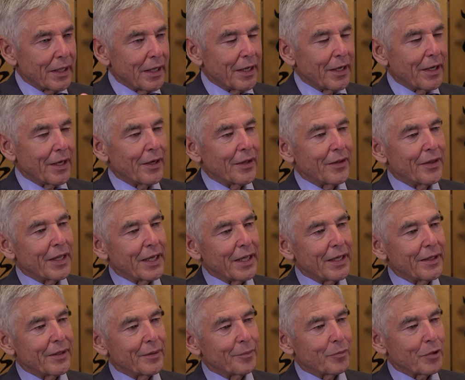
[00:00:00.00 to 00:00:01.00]

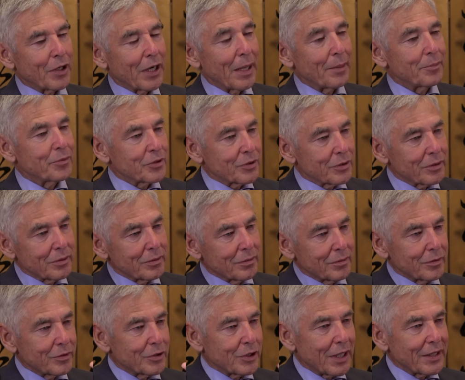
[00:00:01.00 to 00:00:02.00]
than perhaps
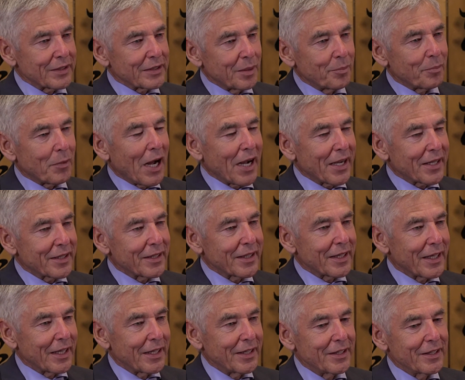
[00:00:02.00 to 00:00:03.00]
just a
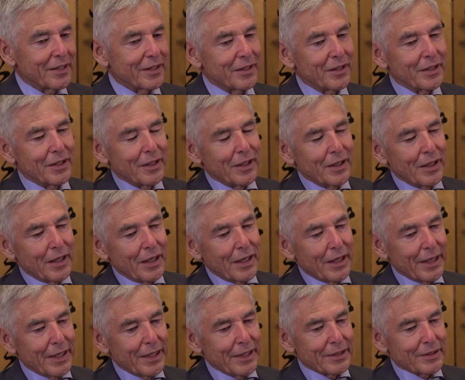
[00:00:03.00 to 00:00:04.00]
marketing idea
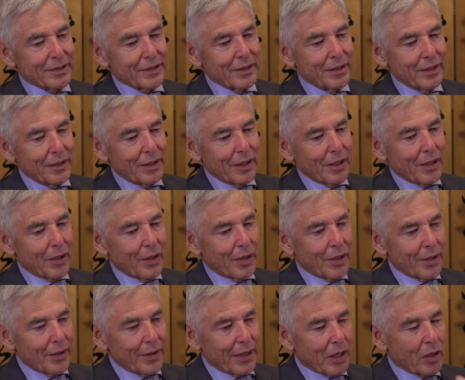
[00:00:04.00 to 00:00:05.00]
is
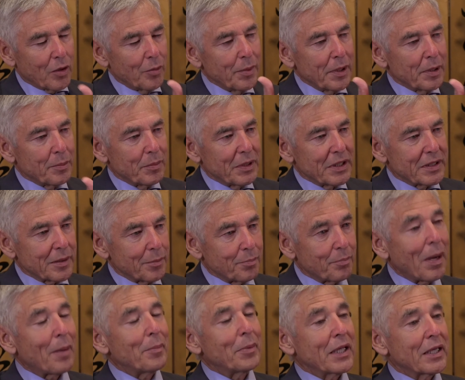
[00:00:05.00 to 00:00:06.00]
the commitments, the
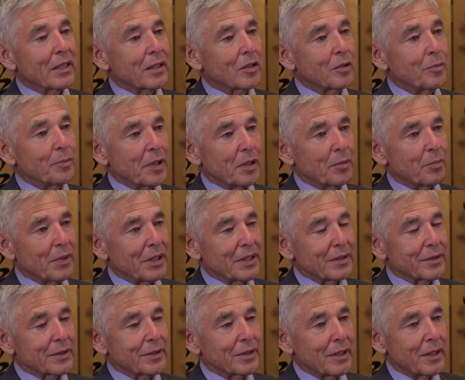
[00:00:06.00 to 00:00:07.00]
public
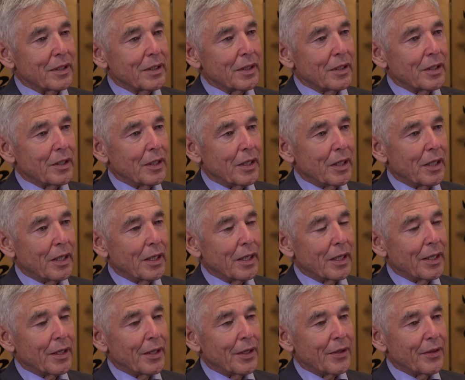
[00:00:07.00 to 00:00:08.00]
commitments
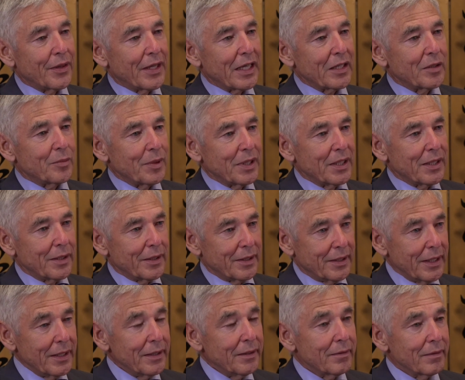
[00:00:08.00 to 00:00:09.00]
that we
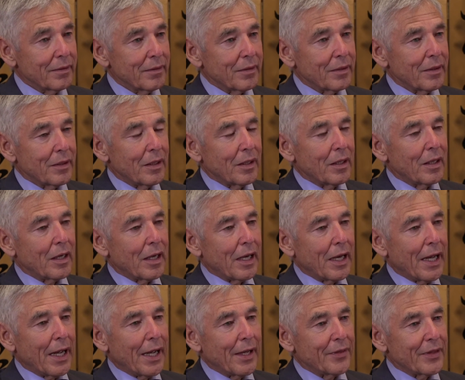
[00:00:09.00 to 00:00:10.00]
did,
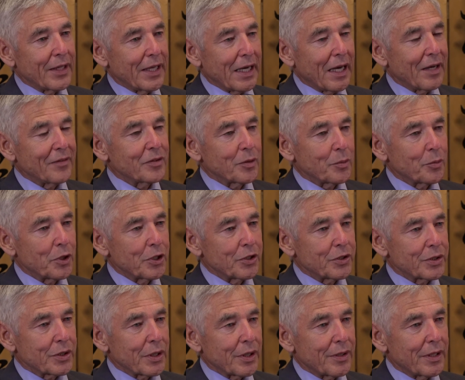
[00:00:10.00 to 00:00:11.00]
and then
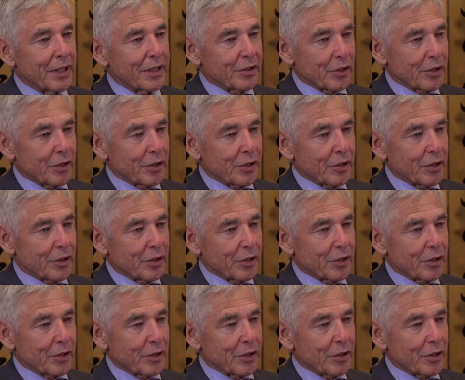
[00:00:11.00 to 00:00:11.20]
afterwards the